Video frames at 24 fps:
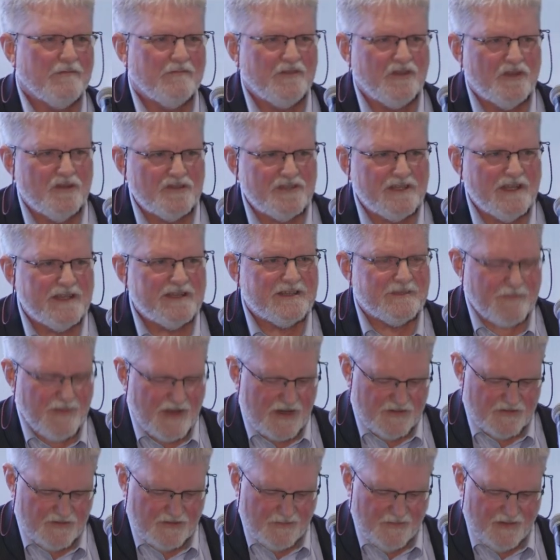Usually it's
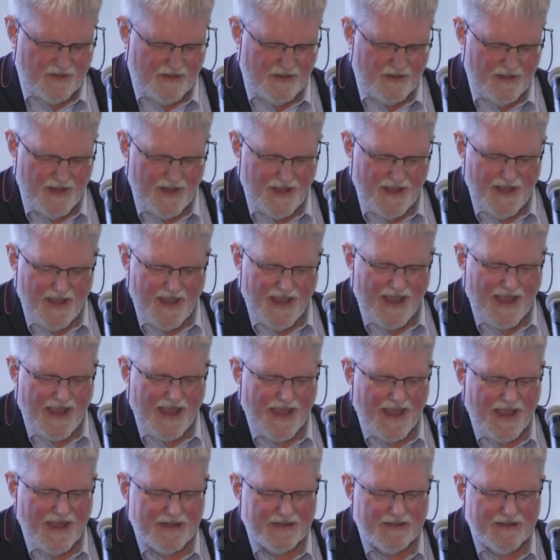measurable,
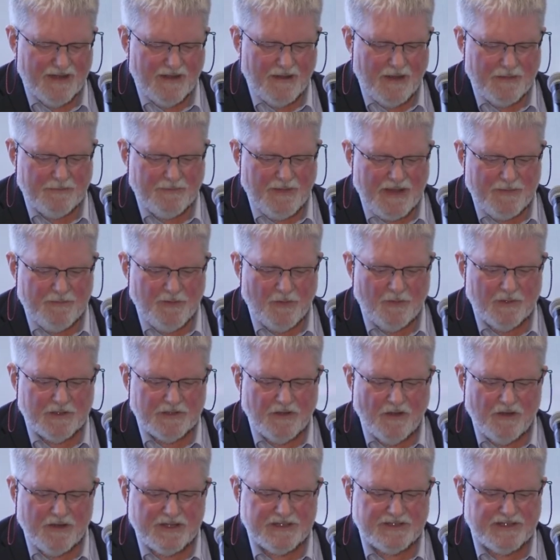and, and people will
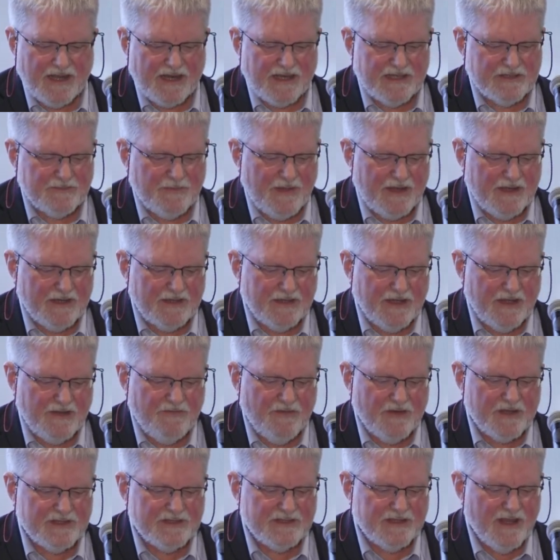notice that it's made a
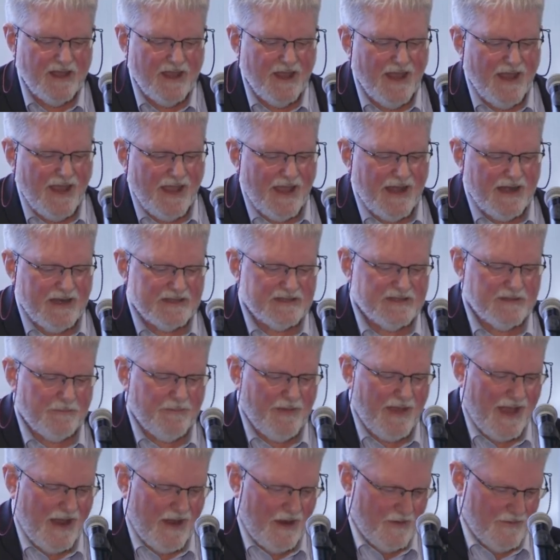difference and it's
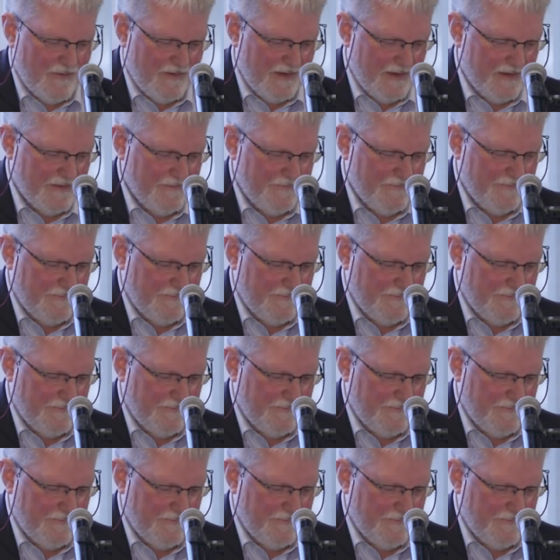empowering.